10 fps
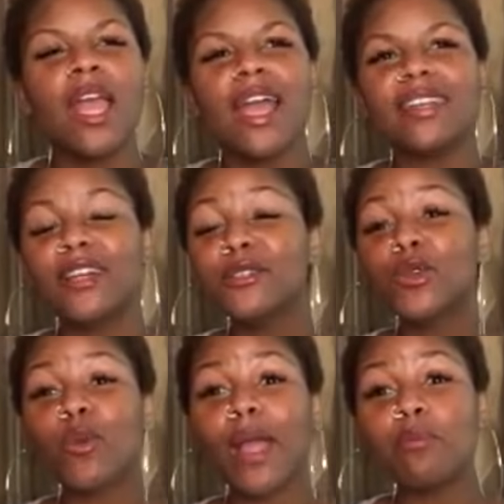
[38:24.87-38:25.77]
And I used to
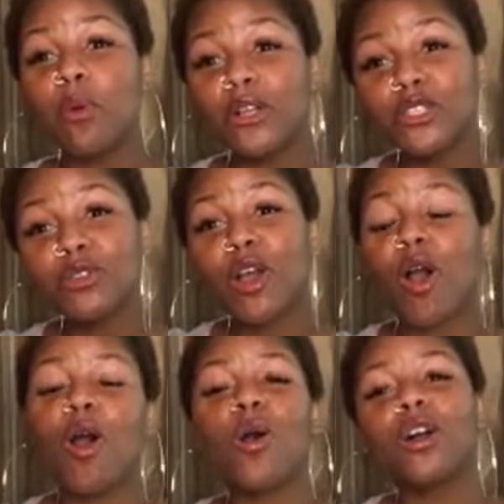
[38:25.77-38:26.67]
write poetry
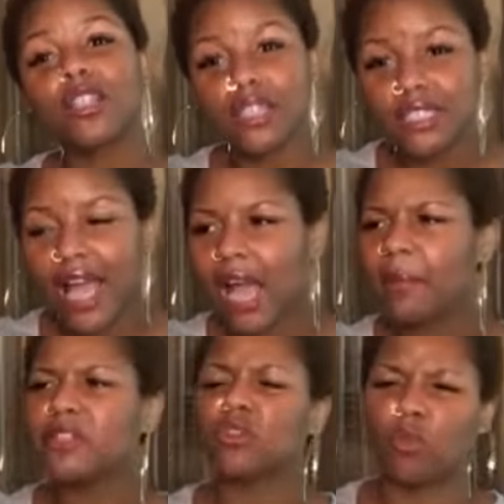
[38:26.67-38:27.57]
all the time.
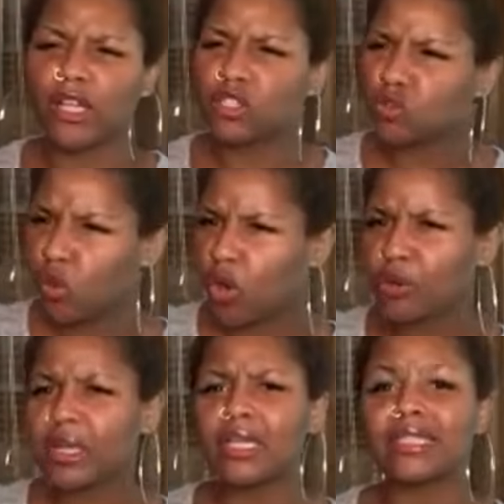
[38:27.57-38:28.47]
I used to write
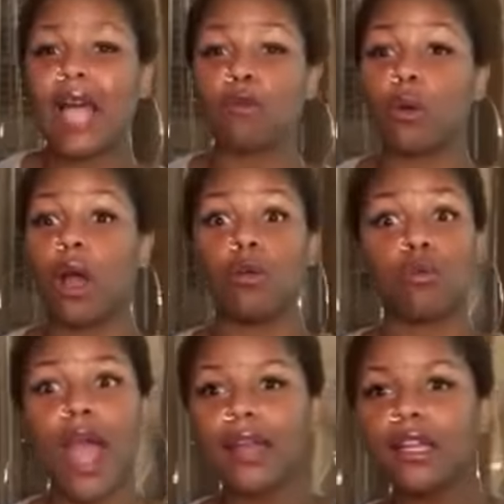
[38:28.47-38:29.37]
stories. I wrote
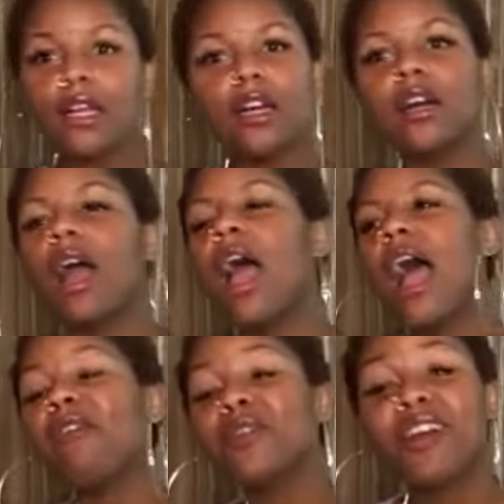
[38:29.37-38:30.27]
erotica.
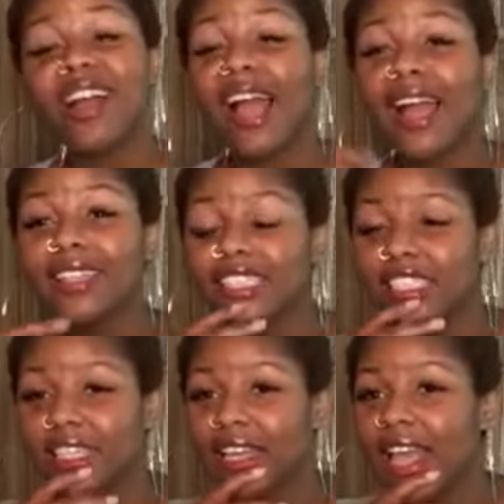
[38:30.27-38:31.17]
I wrote all kind of
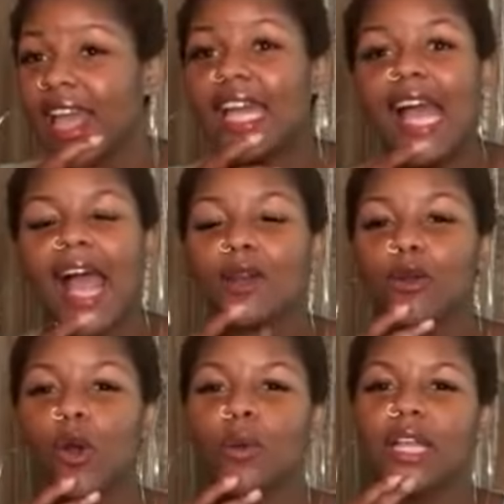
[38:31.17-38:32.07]
shit. And I don't
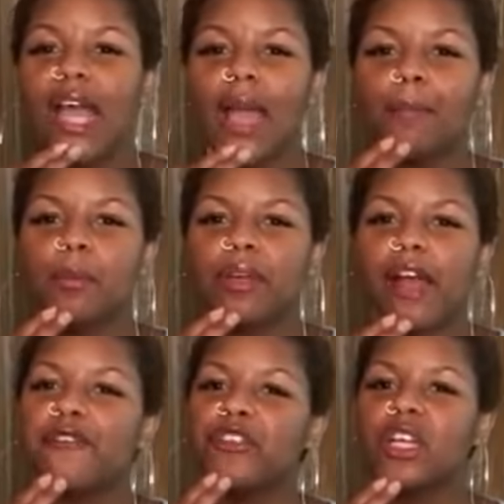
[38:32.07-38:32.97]
know what happened, but I
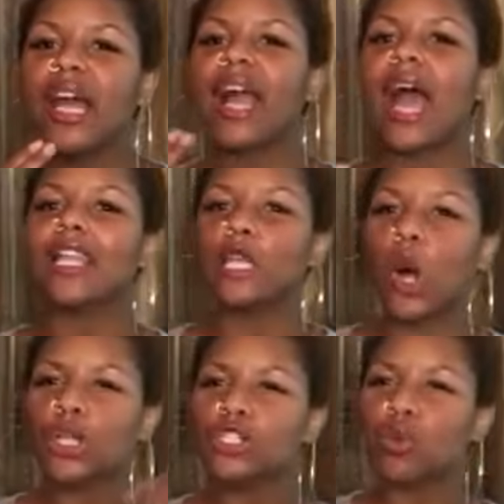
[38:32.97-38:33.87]
feel like I
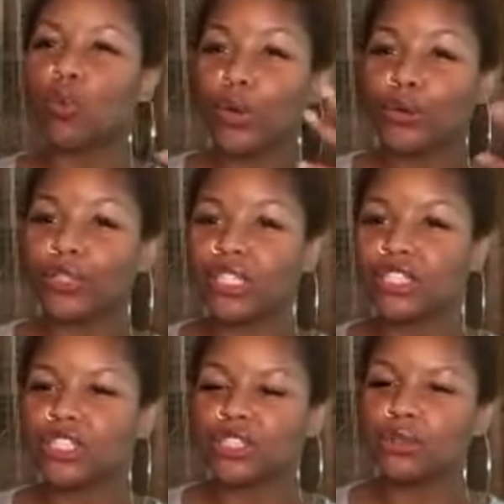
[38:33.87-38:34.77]
lost the wordage.
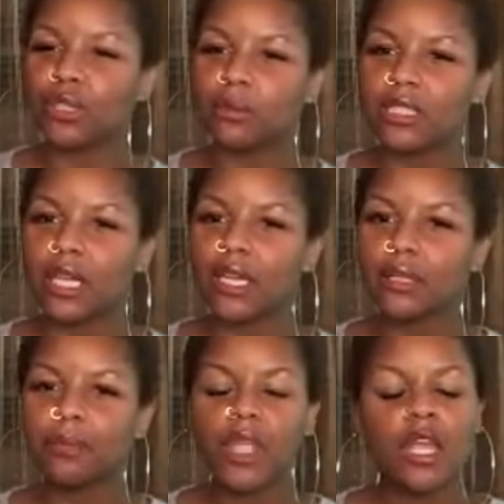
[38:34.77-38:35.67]
You know what I'm saying?